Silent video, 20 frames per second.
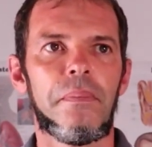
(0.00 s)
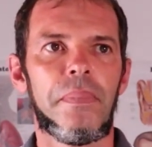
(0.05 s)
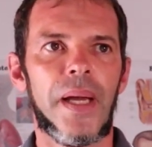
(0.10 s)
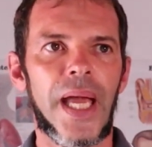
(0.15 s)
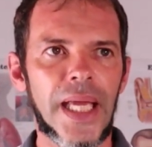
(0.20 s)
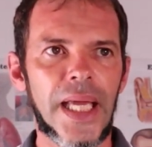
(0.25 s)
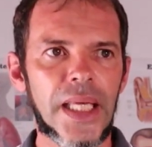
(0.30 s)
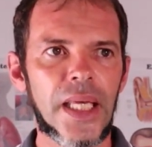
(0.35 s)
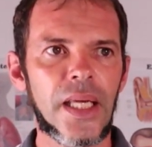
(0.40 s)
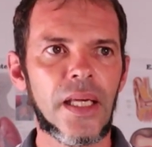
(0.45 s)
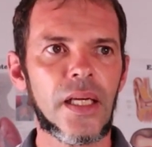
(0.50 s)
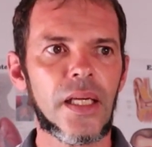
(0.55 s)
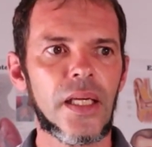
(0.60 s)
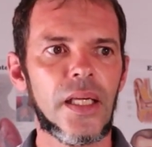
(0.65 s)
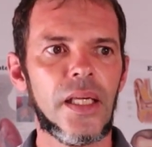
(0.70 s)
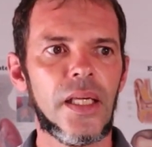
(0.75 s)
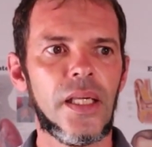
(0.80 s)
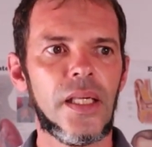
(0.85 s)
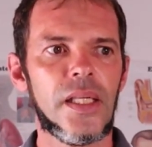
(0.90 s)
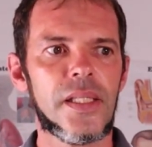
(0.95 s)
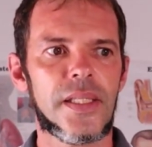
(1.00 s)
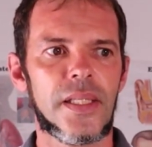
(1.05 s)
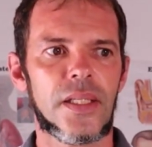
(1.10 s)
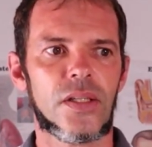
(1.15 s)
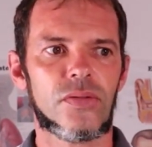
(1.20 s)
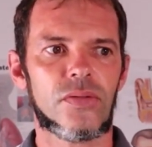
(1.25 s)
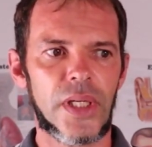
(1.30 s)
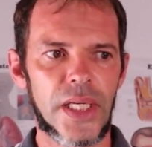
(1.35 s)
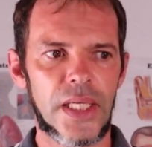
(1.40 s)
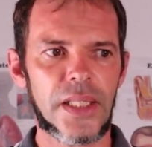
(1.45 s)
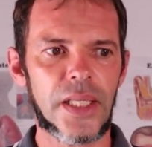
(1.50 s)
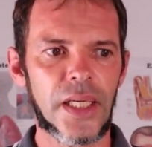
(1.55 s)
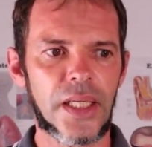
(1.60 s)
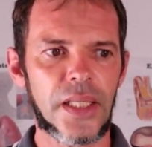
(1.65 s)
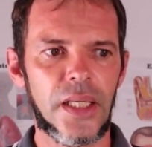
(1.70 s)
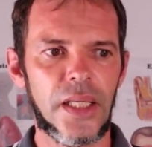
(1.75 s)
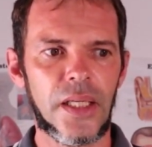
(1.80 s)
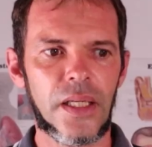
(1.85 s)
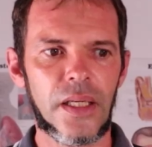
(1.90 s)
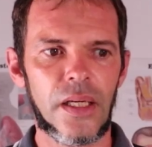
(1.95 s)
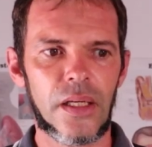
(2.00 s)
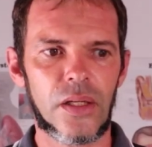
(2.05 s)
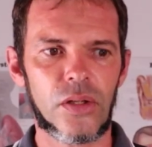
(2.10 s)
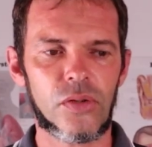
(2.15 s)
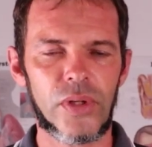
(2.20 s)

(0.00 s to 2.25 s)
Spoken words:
packing is a great technique,